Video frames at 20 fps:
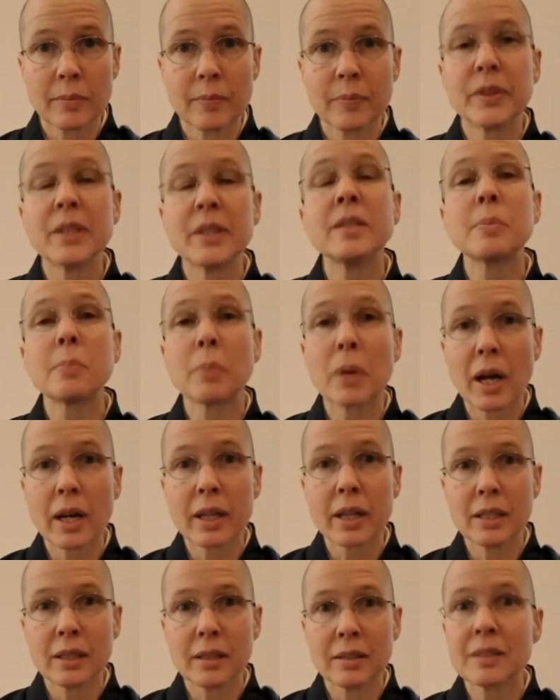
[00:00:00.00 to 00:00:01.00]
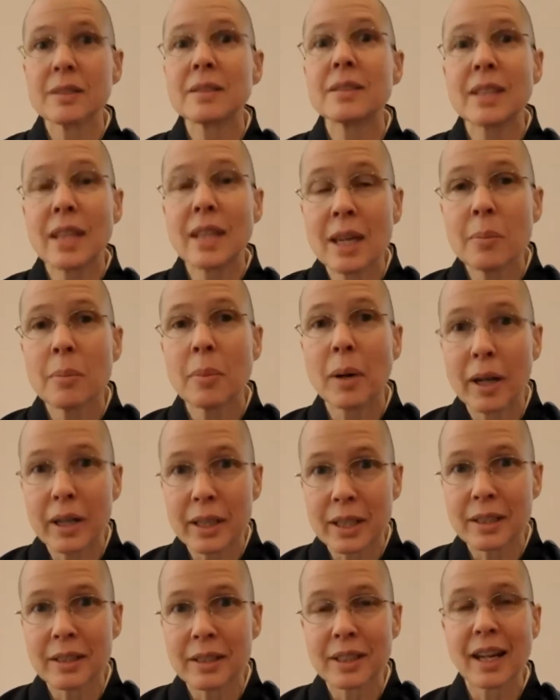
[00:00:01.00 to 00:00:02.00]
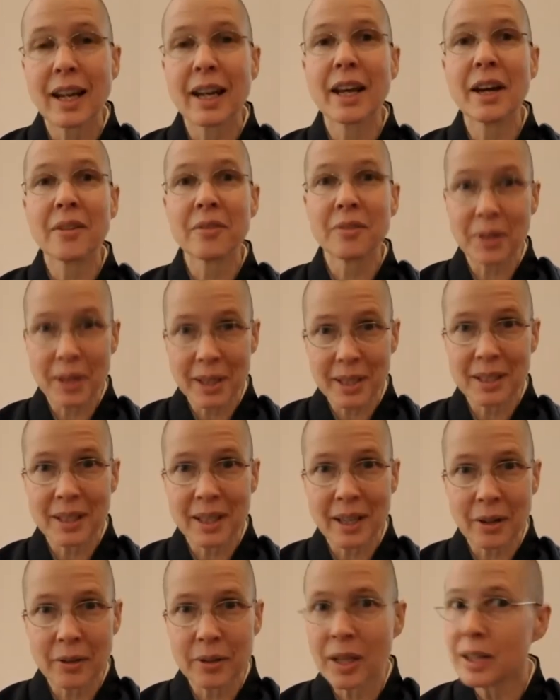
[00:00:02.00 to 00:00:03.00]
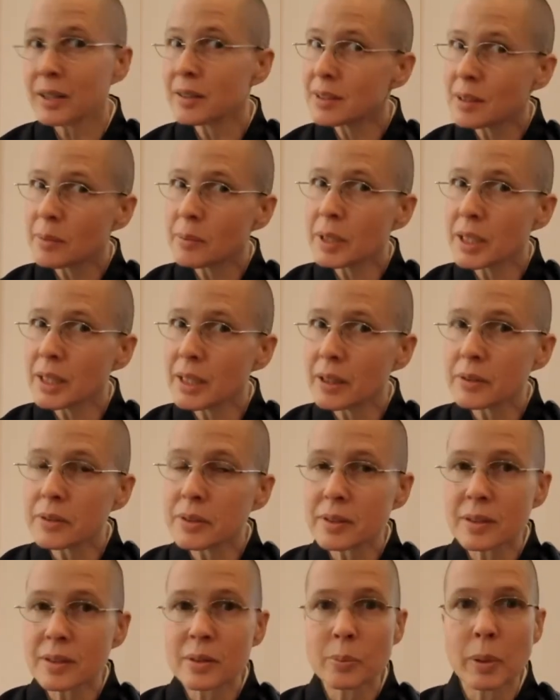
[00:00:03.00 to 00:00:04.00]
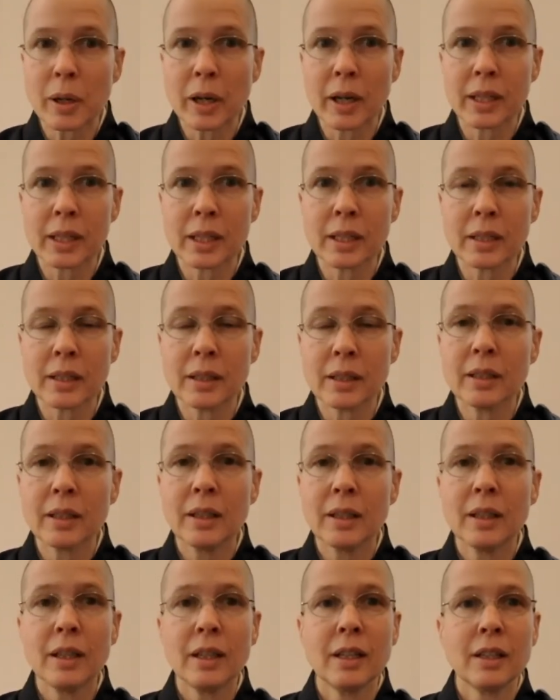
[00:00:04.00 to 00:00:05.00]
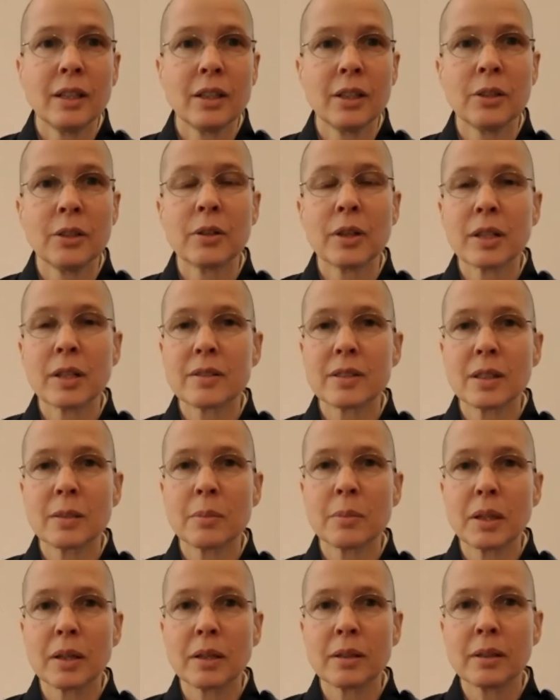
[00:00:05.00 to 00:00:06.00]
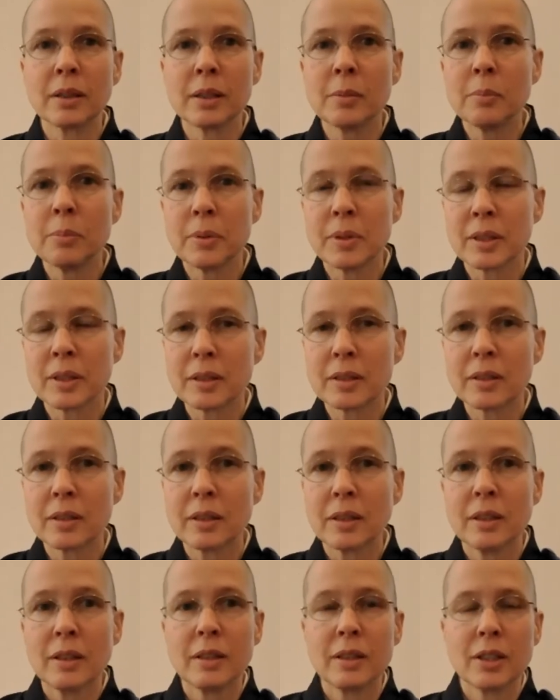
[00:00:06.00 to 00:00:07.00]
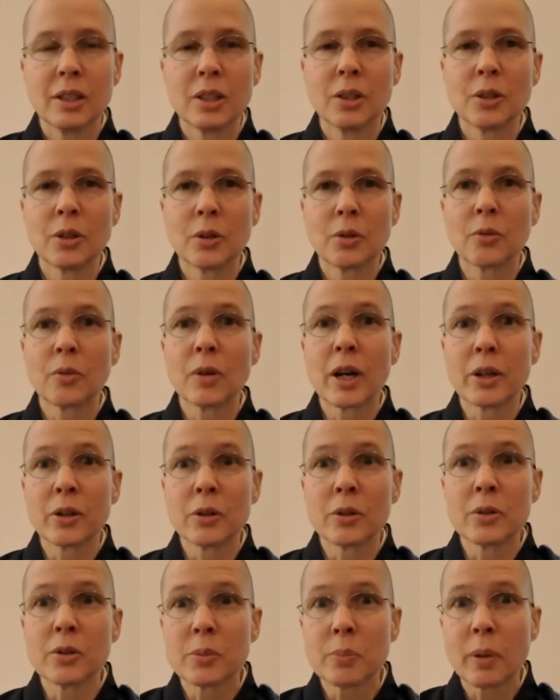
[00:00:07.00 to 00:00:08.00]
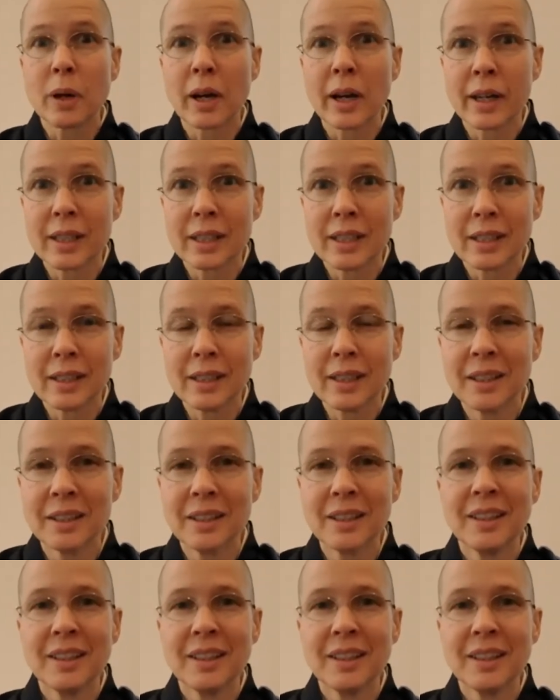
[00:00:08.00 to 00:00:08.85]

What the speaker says: This body, this same body that I have right now, not somebody else's body, you know, not some Olympic, you know, runner's body,